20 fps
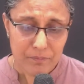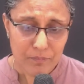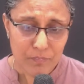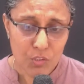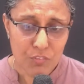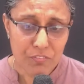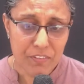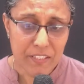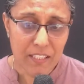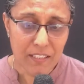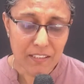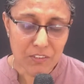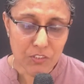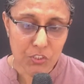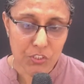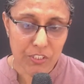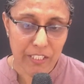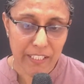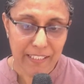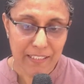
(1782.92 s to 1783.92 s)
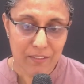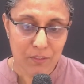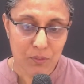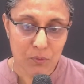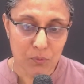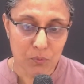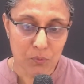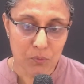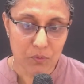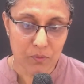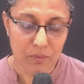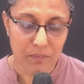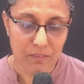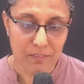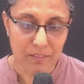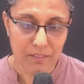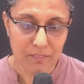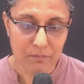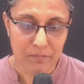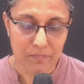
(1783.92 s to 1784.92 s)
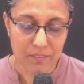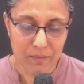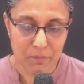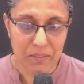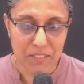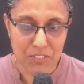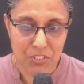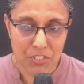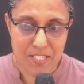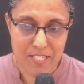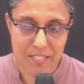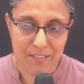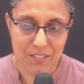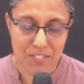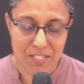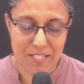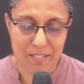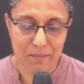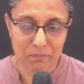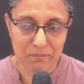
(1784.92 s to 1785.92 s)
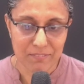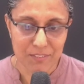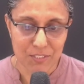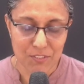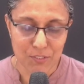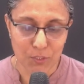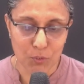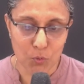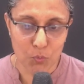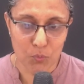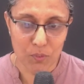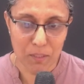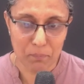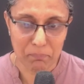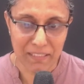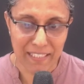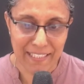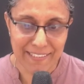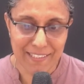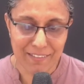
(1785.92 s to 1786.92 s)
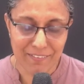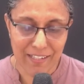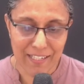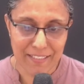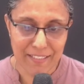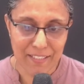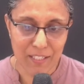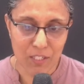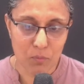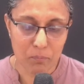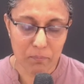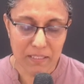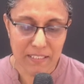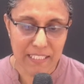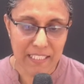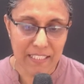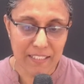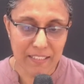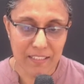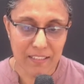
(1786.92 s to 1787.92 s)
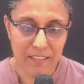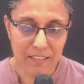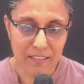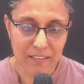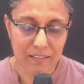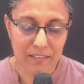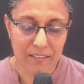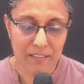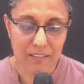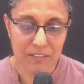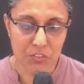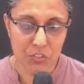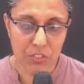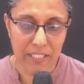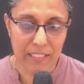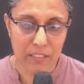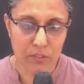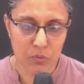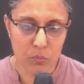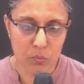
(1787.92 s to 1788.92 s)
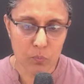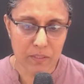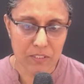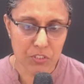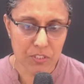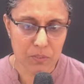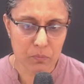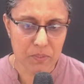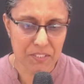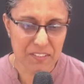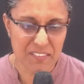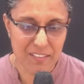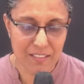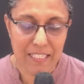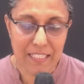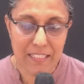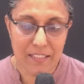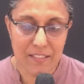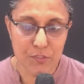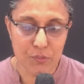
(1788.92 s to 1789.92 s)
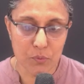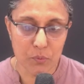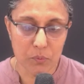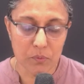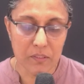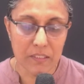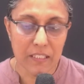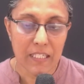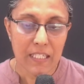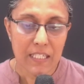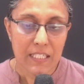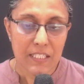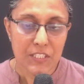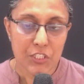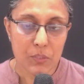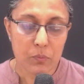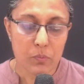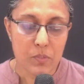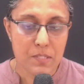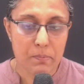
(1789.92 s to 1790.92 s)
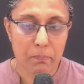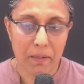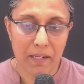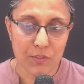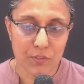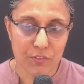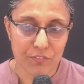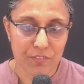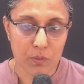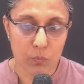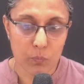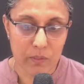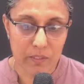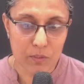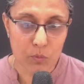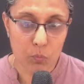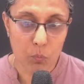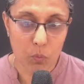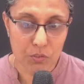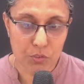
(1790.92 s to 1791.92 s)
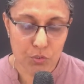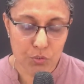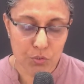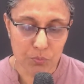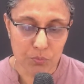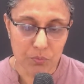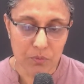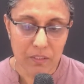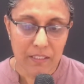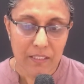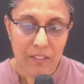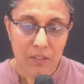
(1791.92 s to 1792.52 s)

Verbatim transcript: of a young child who um, I mean, she's she's a she's a grown-up lady right now, but in her childhood, when she was three years old, she was part of the World War II,